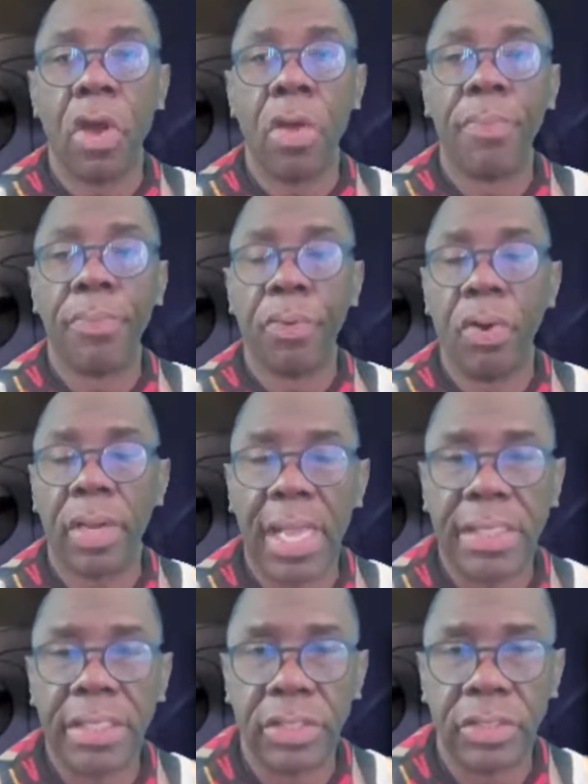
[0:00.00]
and
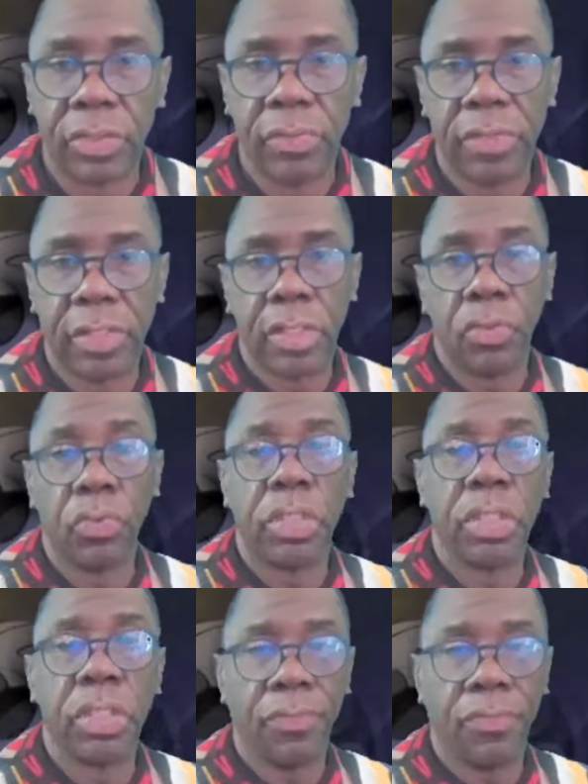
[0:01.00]
broadcasting services,
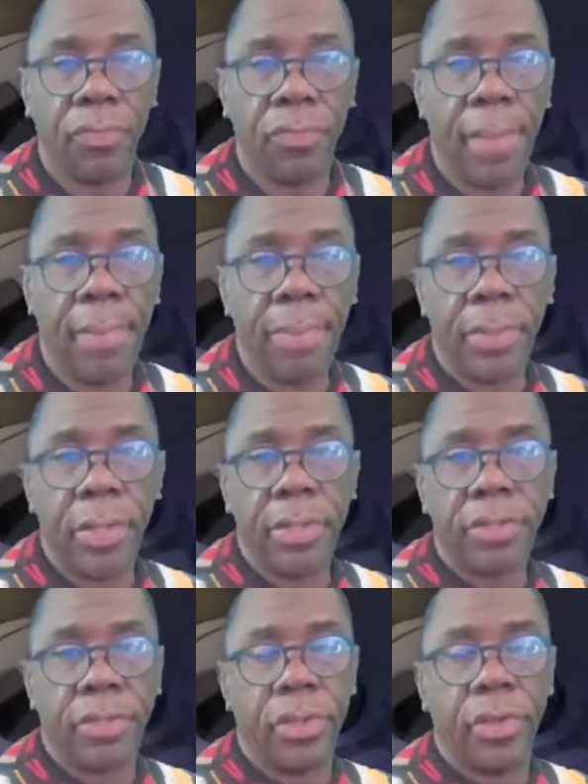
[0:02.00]
which is a free
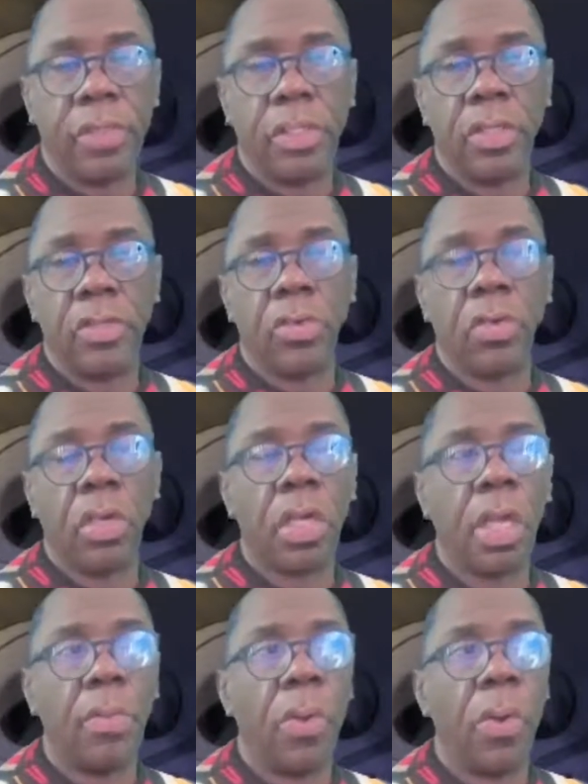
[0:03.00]
service that you can
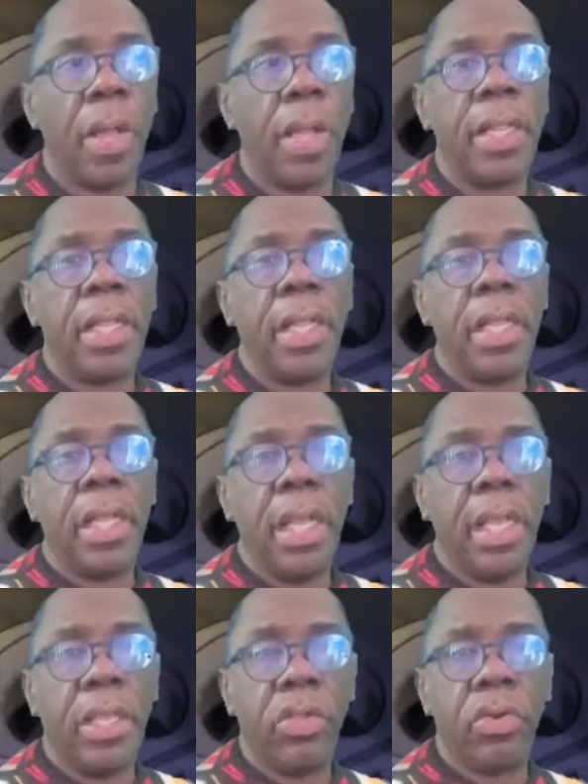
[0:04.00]
come on
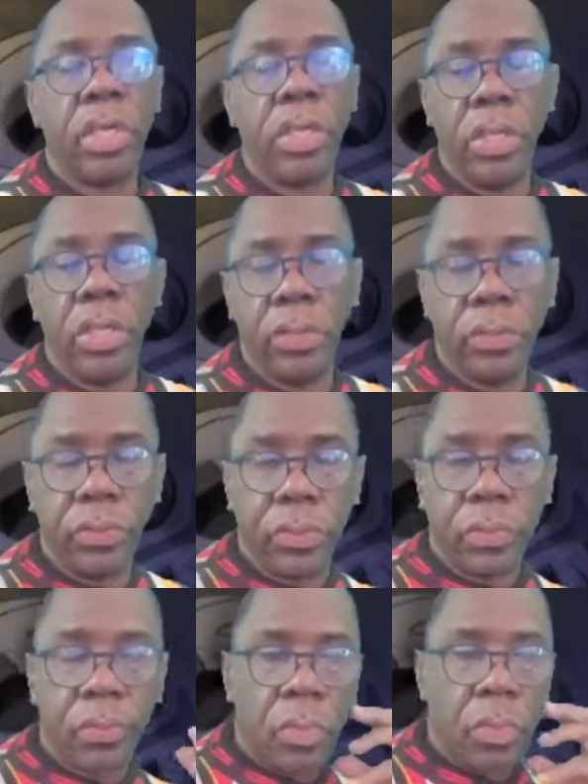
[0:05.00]
and you can
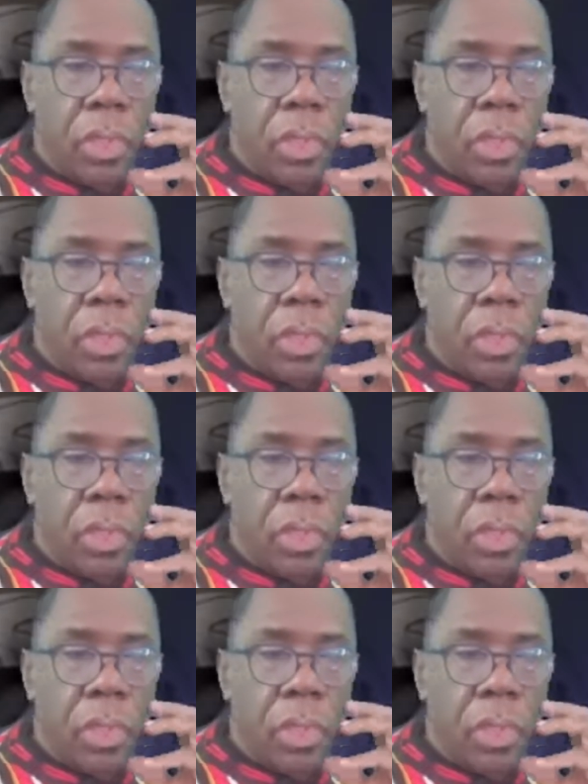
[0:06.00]
use.